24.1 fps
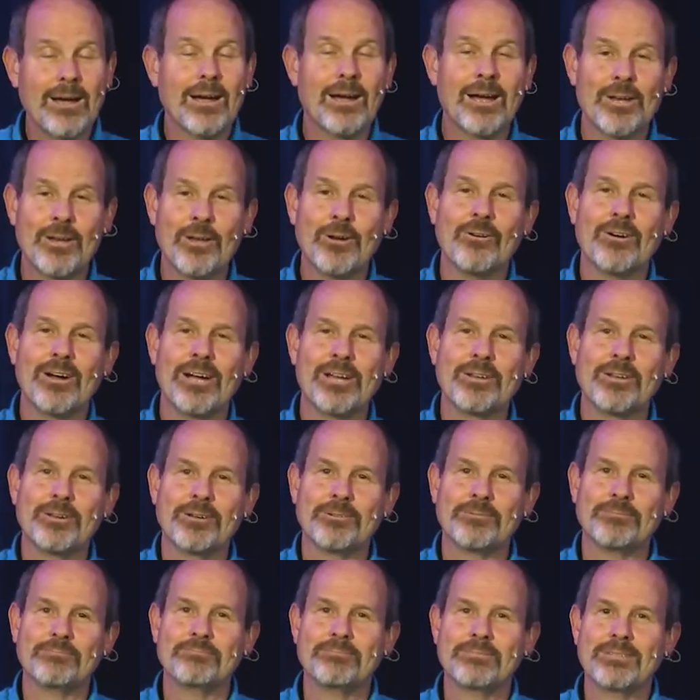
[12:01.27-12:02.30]
I know I
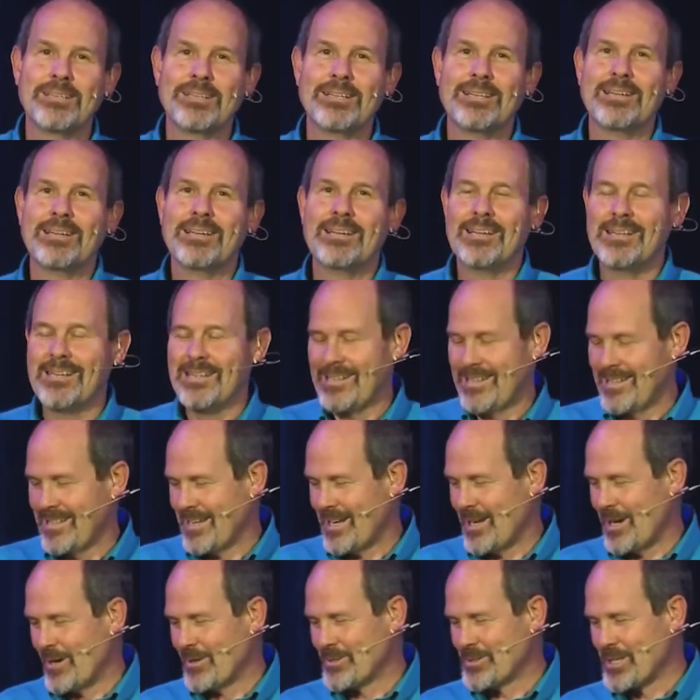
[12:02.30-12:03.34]
do.
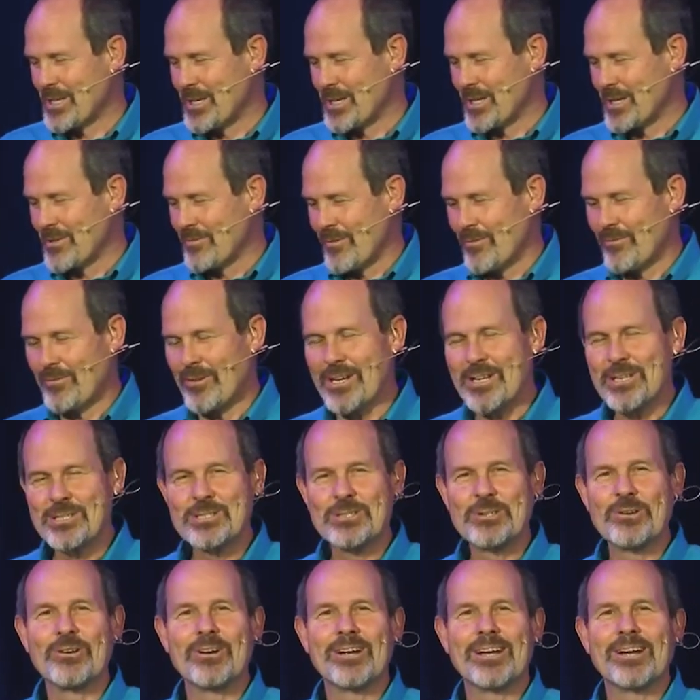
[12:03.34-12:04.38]
I was thinking of a funny
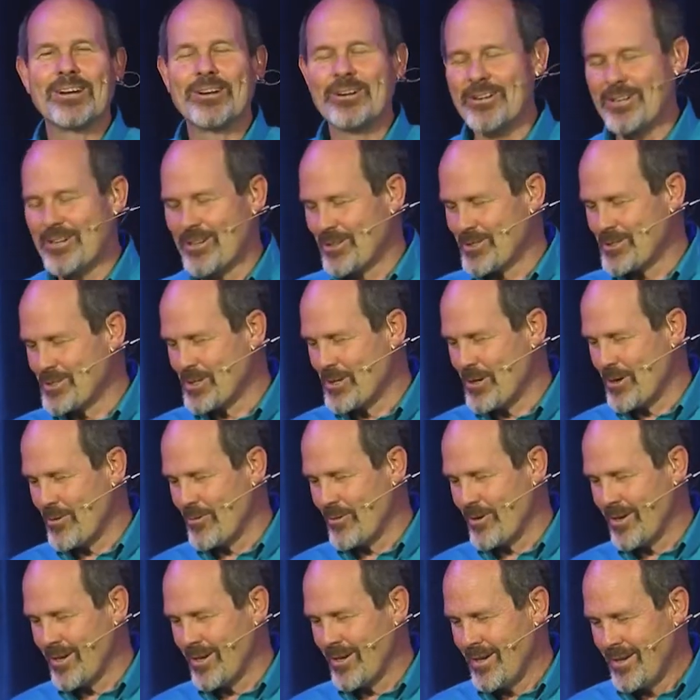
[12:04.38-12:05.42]
story I heard years ago
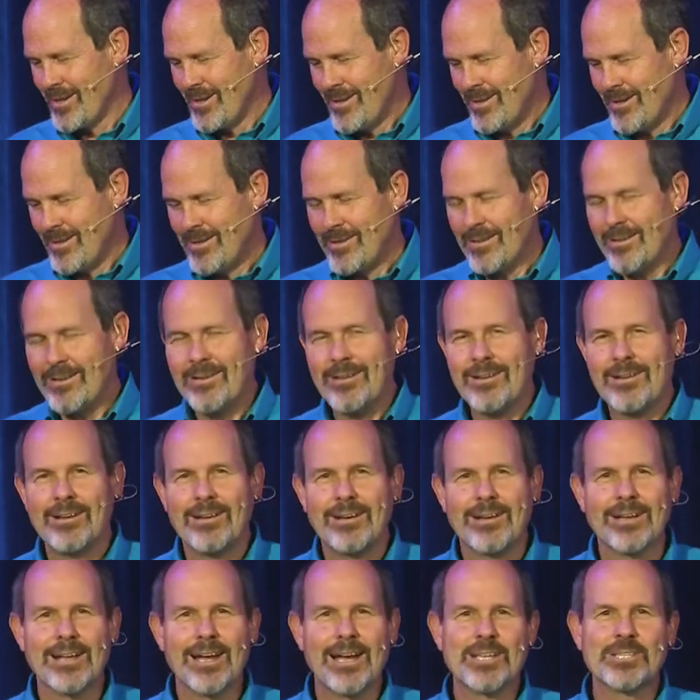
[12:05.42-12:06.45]
where
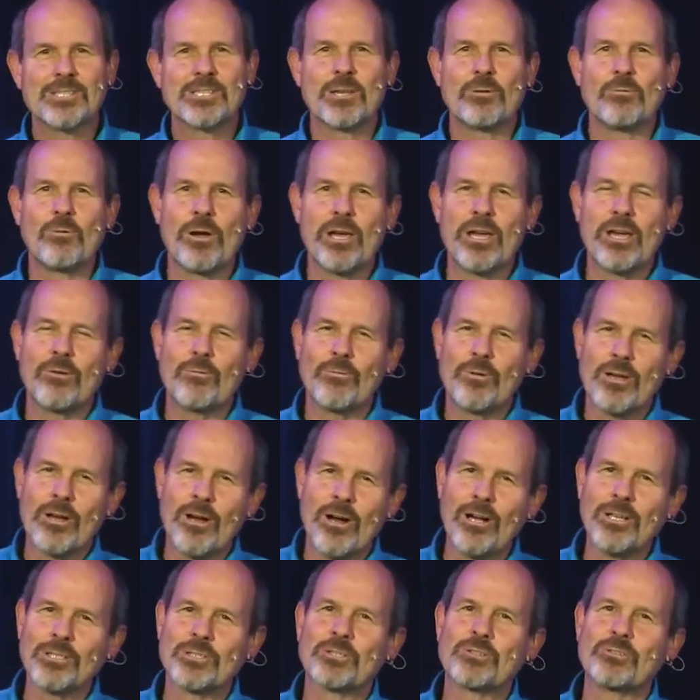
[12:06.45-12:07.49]
a guy said, We, we
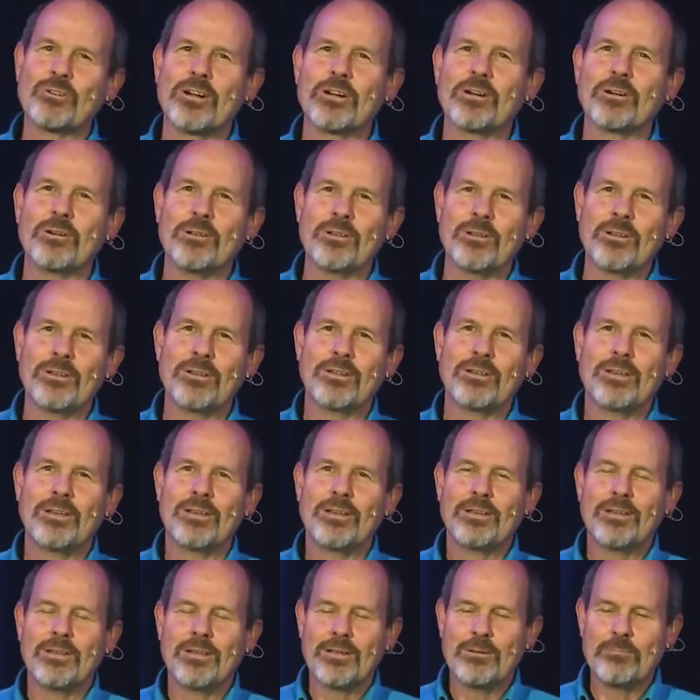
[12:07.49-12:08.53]
all struggle
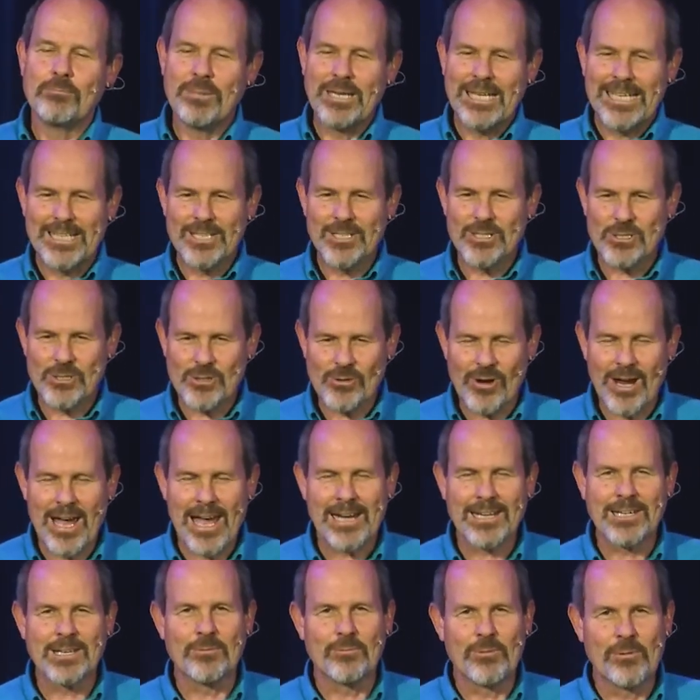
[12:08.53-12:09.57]
being
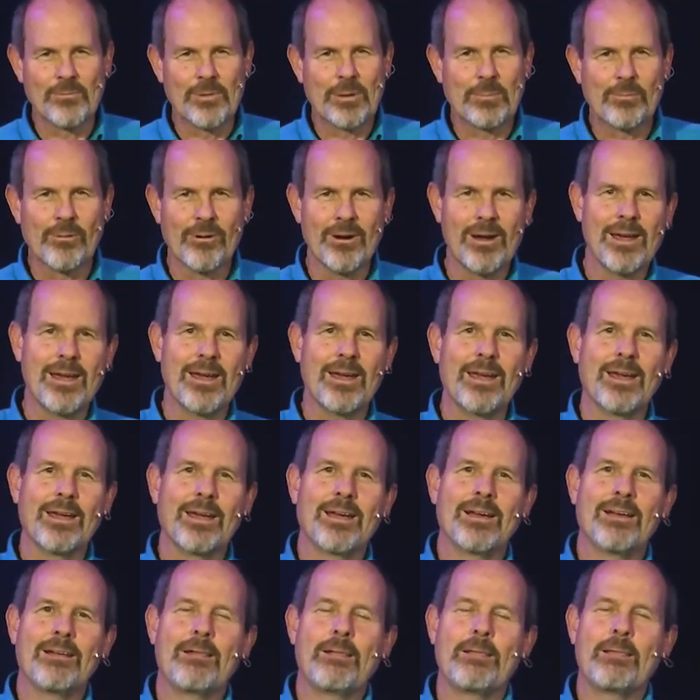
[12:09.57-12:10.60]
distracted when we pray.
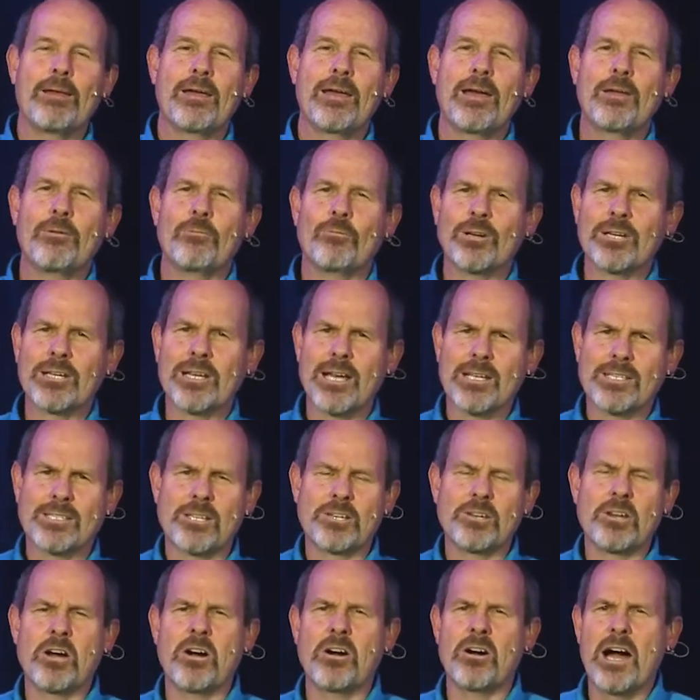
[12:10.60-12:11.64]
And one guy
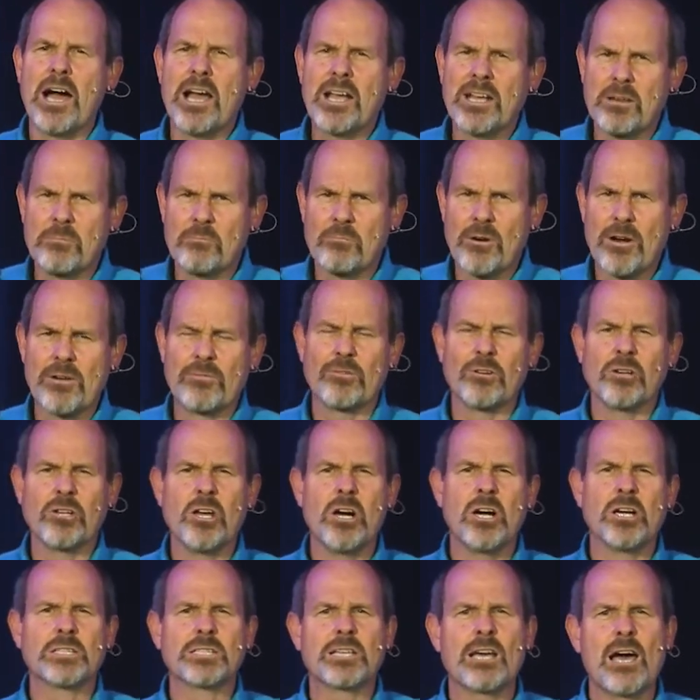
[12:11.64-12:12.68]
said, No, I can pray for a
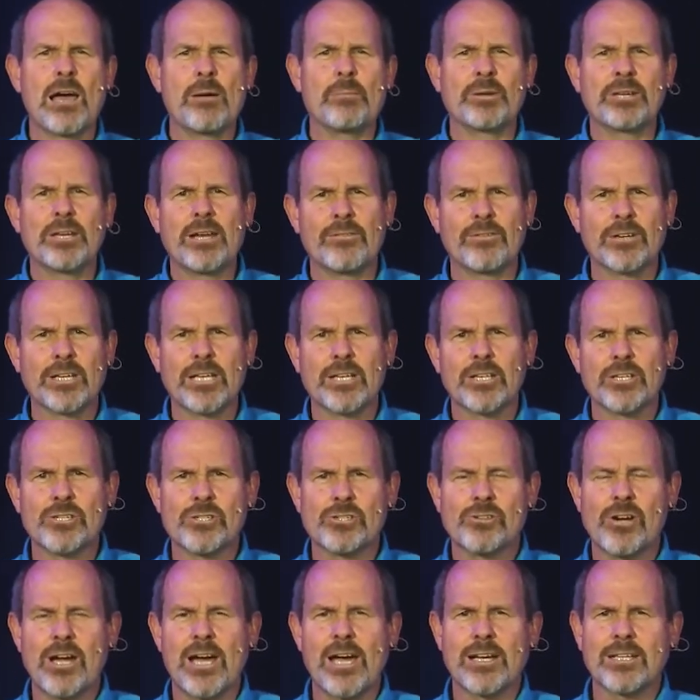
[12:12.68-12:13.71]
long time and never get
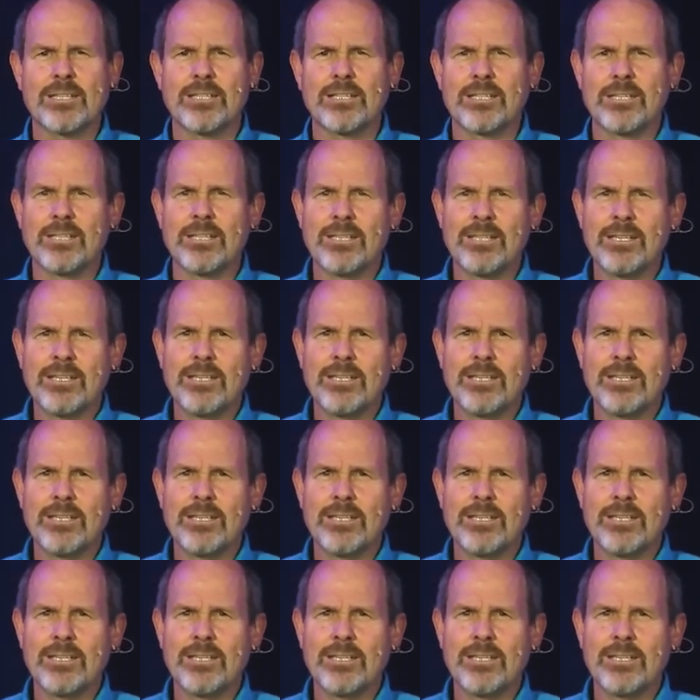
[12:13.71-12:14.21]
distracted.